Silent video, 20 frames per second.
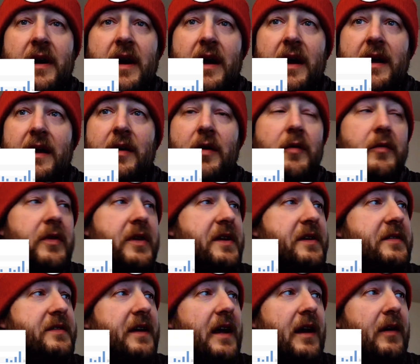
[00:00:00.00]
I go over
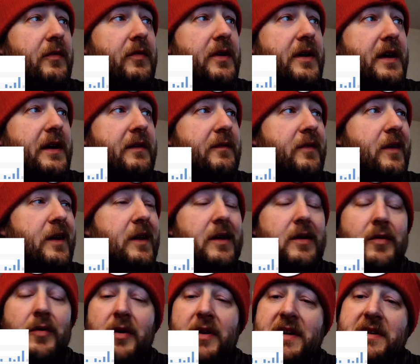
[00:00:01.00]
this every
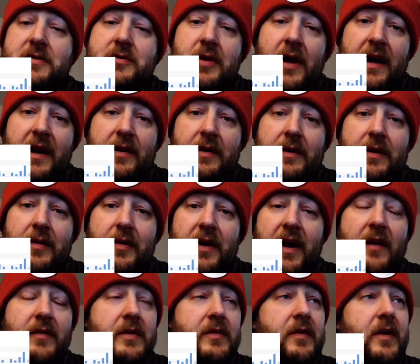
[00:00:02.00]
video, or at least try to do it
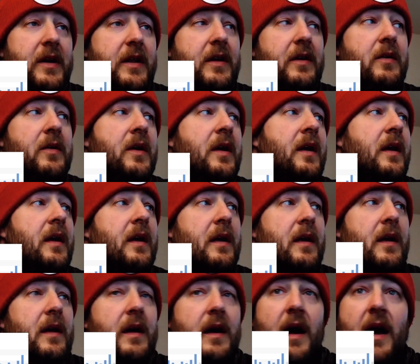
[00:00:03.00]
every video.
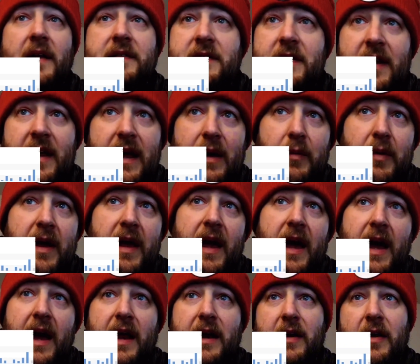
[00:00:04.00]
Today we
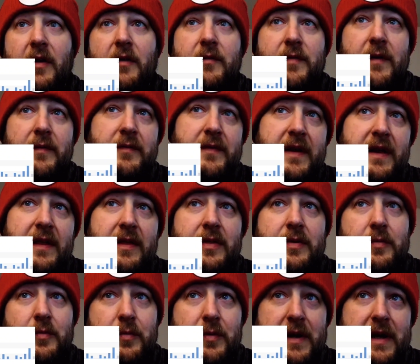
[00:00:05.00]
had
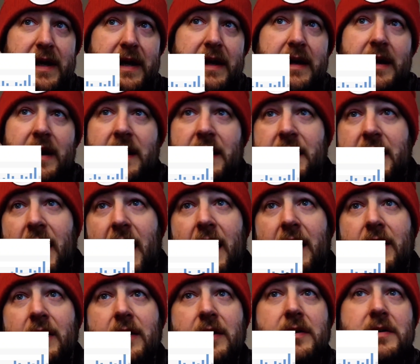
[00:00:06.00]

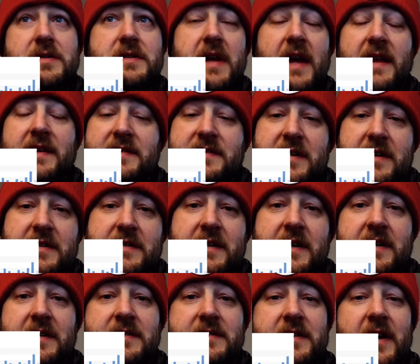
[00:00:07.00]

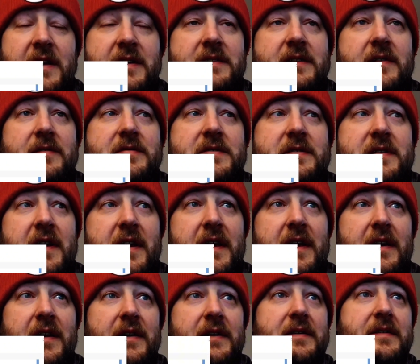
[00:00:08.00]
$53.16 of
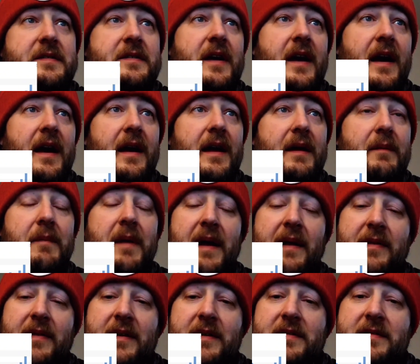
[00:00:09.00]
sales. I
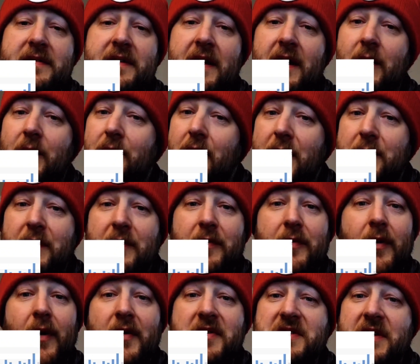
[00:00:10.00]
made this sale right
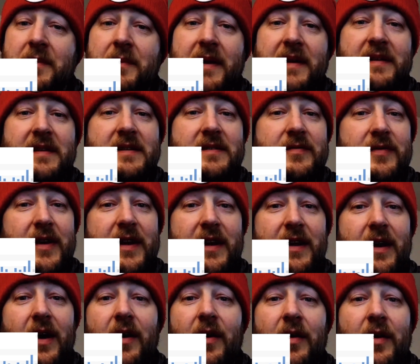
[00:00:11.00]
before I was going to make this
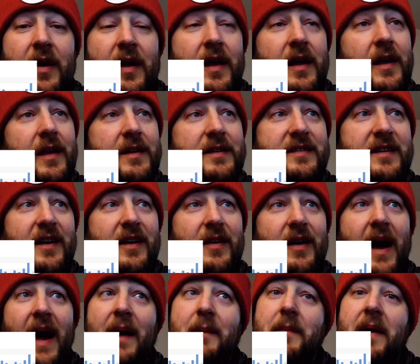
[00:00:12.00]
video,
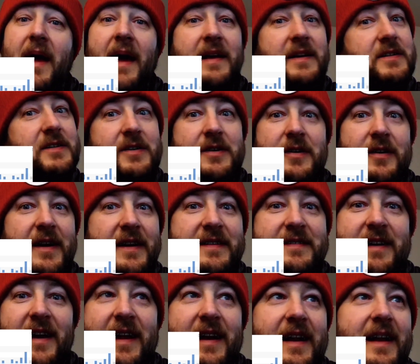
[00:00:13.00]
so I'm extra
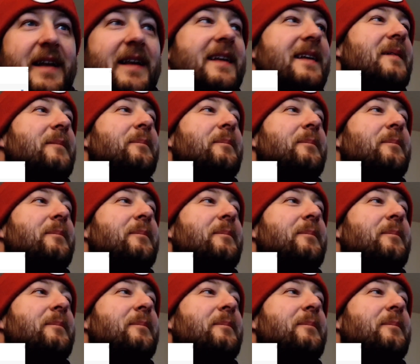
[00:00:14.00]
excited.